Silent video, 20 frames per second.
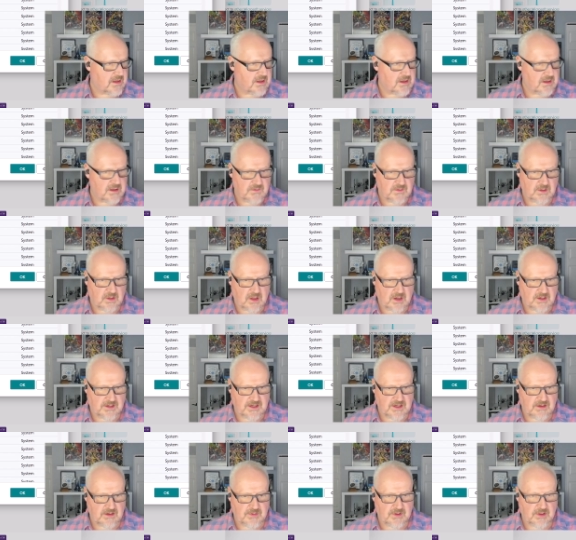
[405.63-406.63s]
login
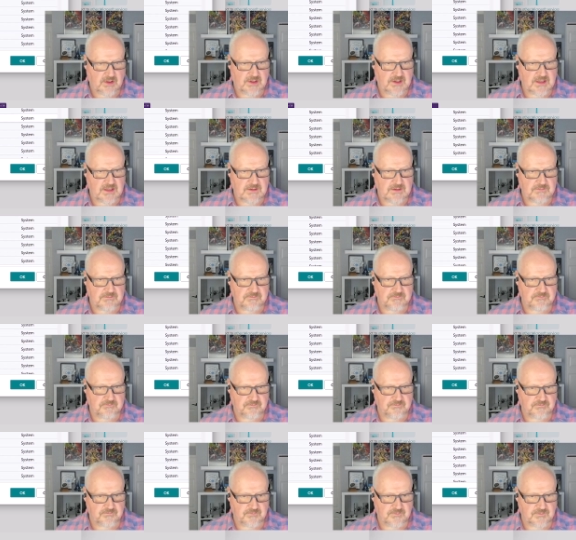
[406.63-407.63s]
ability.
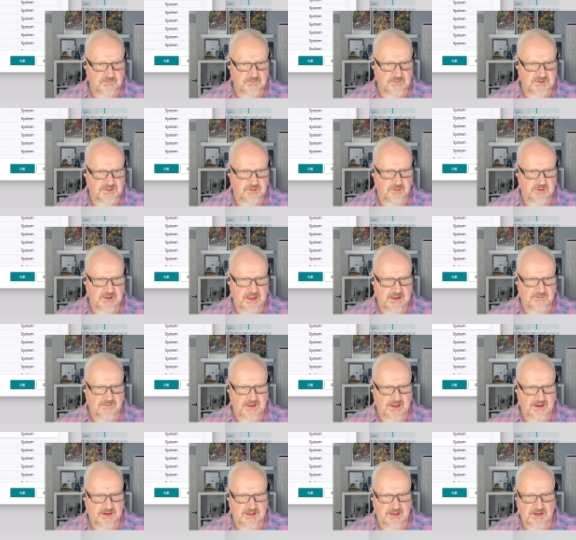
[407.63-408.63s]
So we have
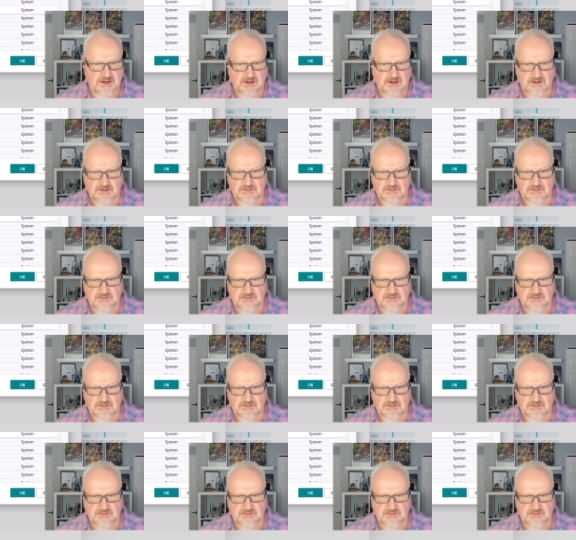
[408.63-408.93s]
that here.